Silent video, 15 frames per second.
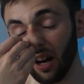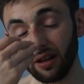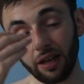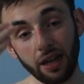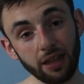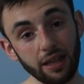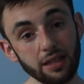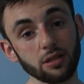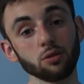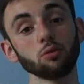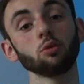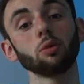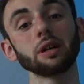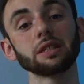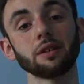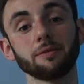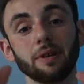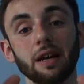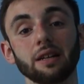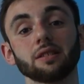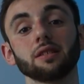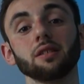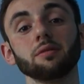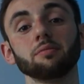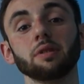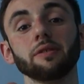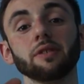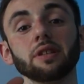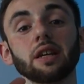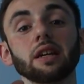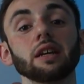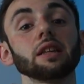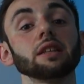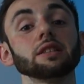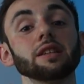Okay, that's always a factor. But if you take it in